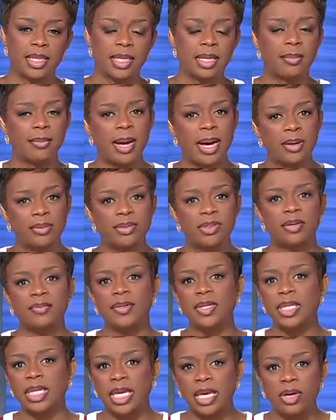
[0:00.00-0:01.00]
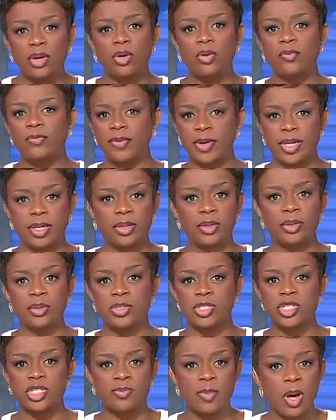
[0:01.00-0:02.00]
The amount of illegal
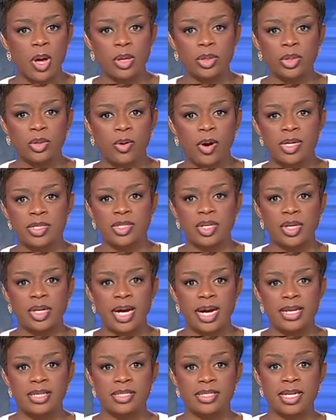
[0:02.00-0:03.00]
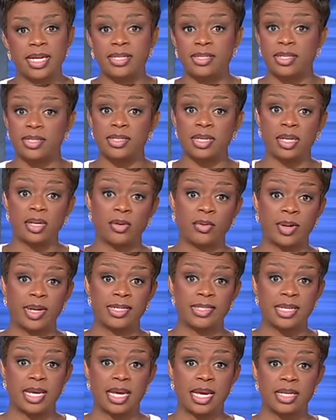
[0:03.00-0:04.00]
fentanyl smuggled across the United States is
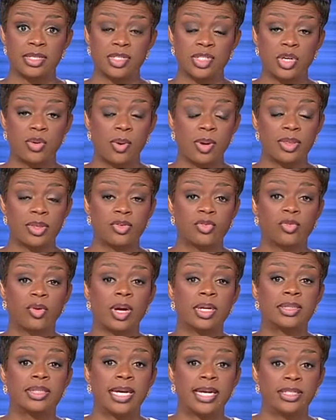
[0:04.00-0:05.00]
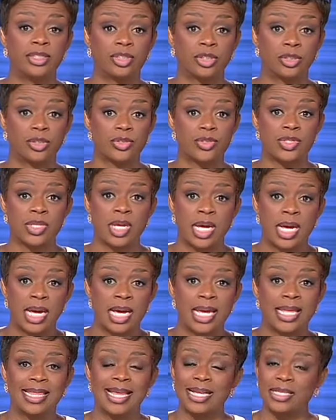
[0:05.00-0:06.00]
increasing, and so are the drug dangers.
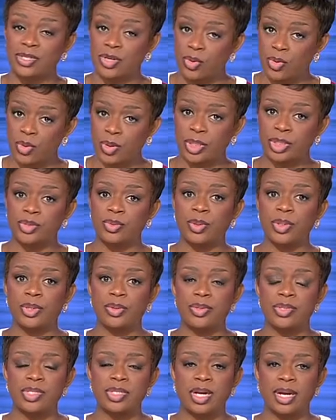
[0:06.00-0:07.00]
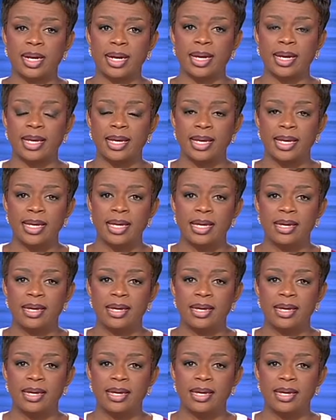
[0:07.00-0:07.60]
That's according to a new study.